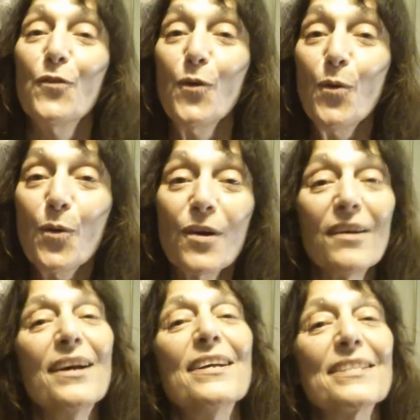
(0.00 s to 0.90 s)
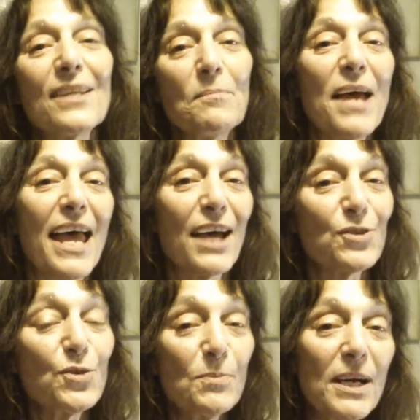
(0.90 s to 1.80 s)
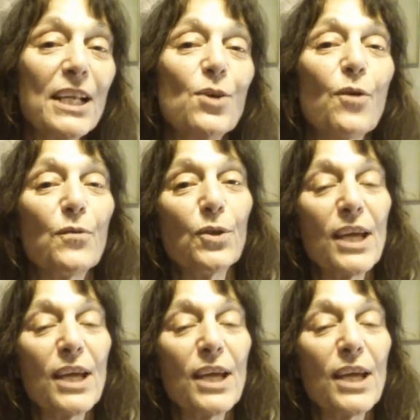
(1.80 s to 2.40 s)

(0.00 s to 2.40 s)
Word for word: for some extra money or for